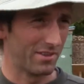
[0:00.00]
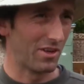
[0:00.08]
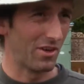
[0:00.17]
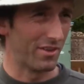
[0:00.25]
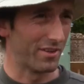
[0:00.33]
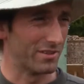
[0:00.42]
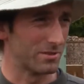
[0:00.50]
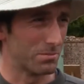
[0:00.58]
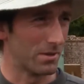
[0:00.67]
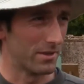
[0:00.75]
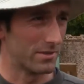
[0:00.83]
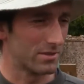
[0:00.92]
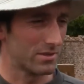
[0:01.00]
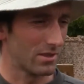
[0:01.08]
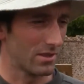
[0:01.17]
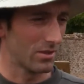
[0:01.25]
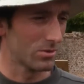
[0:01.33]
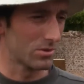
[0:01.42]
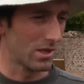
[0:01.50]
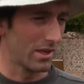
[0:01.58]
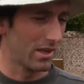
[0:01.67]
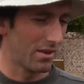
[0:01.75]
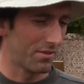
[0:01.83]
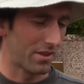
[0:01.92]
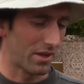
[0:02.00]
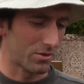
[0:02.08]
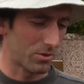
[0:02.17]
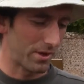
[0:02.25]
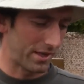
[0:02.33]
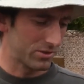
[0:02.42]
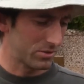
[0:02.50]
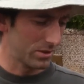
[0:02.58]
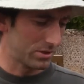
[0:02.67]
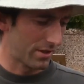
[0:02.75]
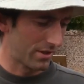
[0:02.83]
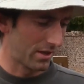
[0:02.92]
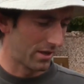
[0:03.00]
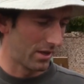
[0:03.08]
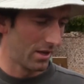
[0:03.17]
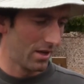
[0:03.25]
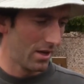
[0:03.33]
the others, but usually if they grow next to each other,